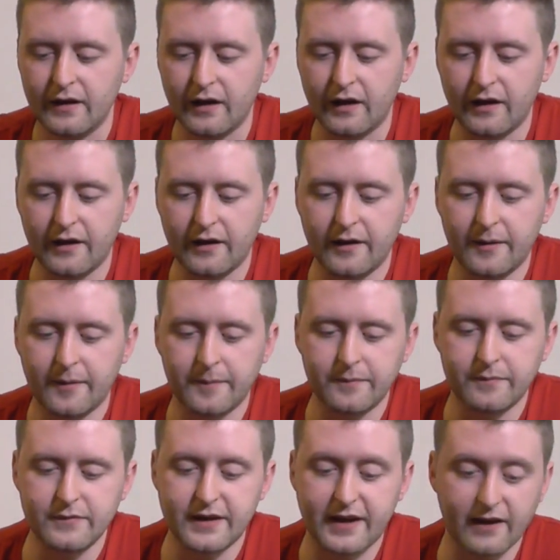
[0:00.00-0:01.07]

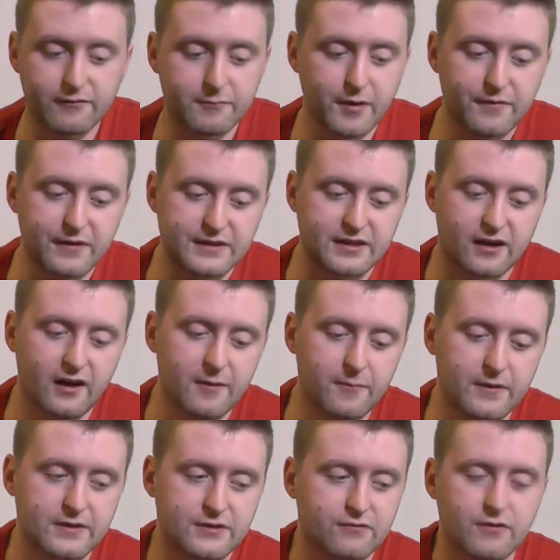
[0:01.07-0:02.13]
Um, you can remove it entirely
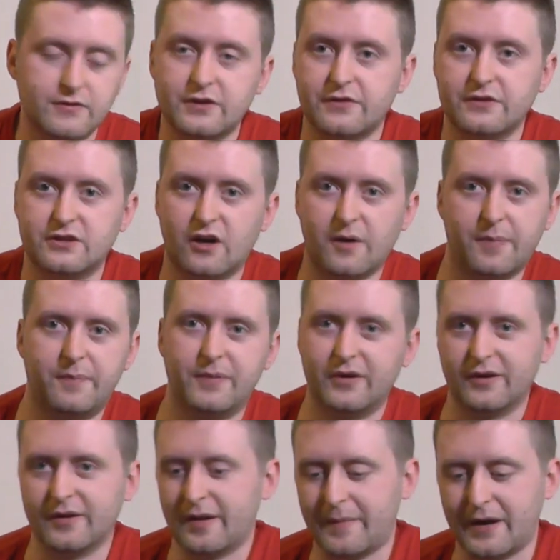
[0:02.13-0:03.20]
with the screws on the top,
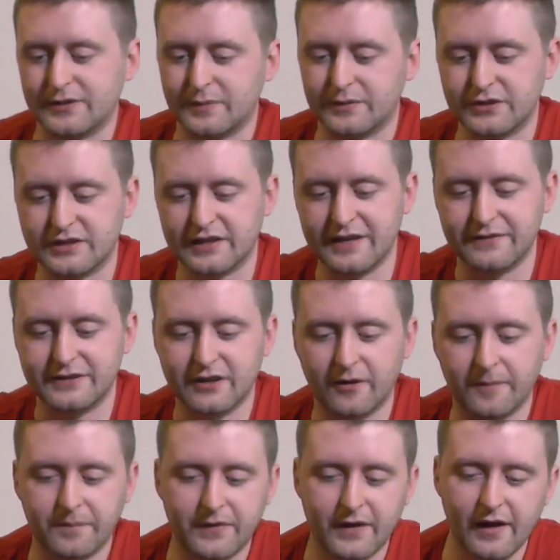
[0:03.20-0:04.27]
but I might as well just leave it
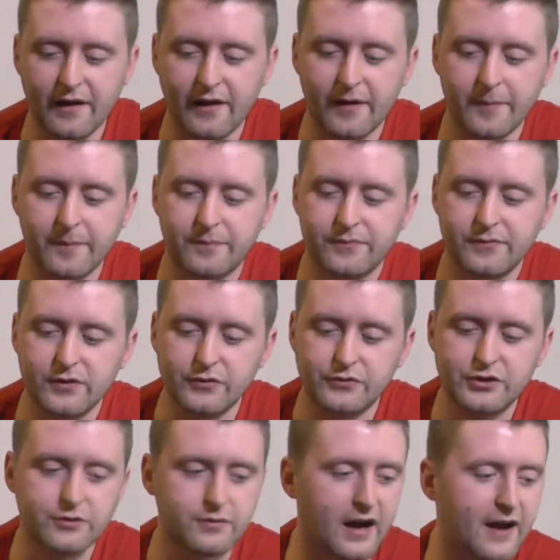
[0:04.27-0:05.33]
on. Um, you
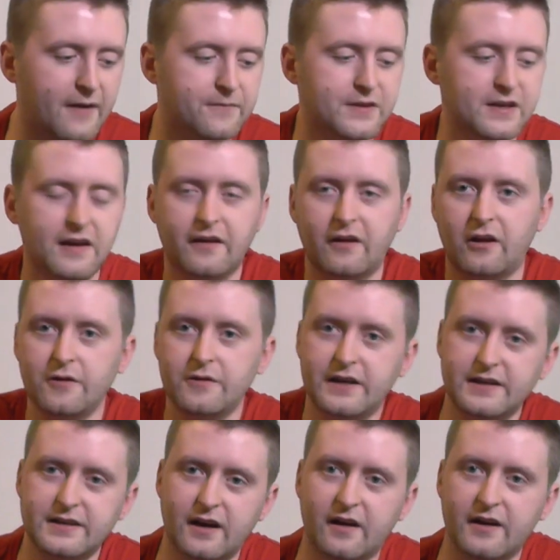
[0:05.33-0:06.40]
do have the
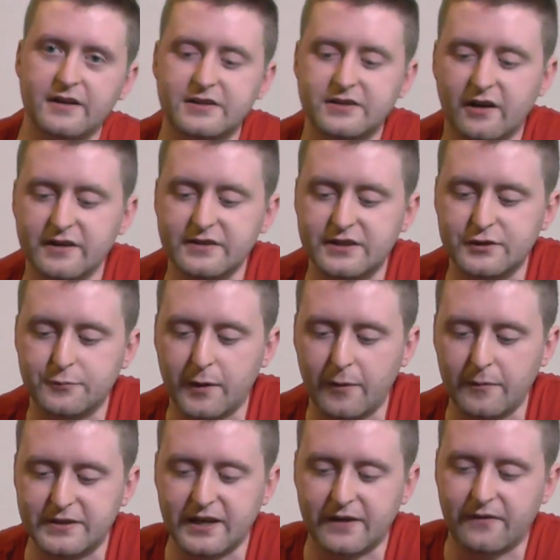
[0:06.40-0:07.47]
included iron sights as well,
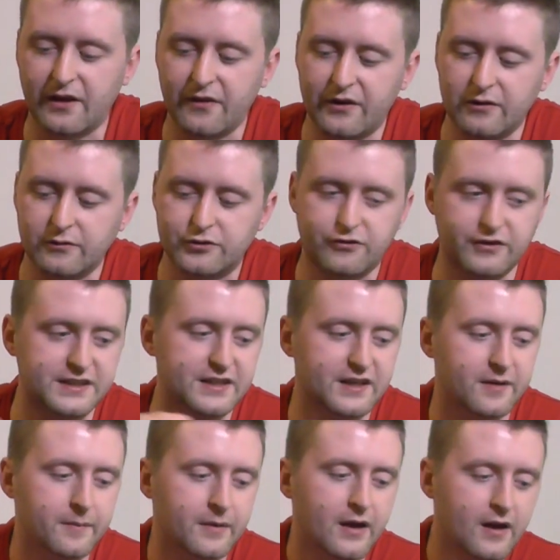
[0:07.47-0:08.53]
which have like the little
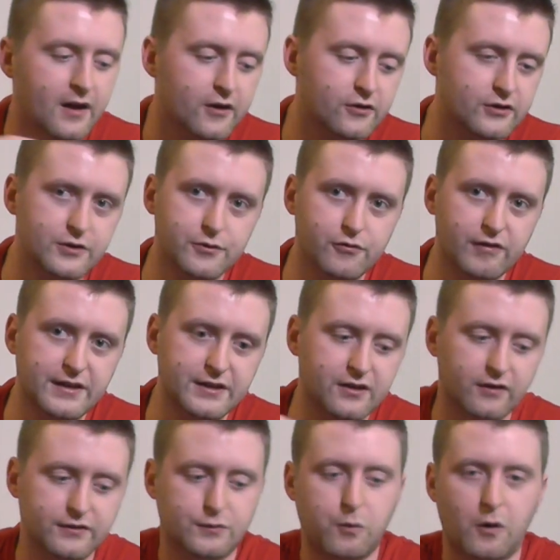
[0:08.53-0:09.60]
tritium two green
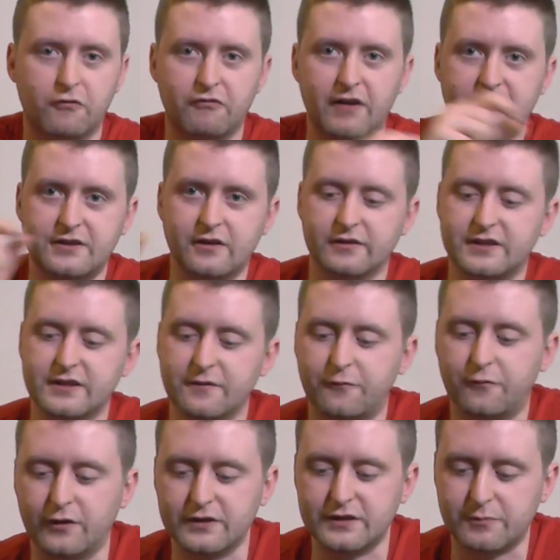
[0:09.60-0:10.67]
dots, one red dot at the
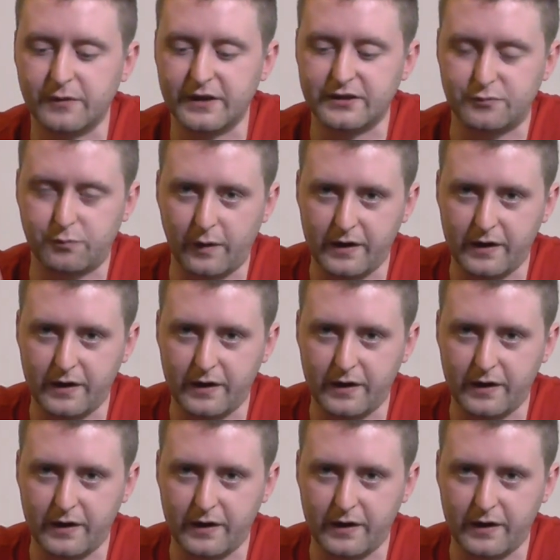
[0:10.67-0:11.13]
front, which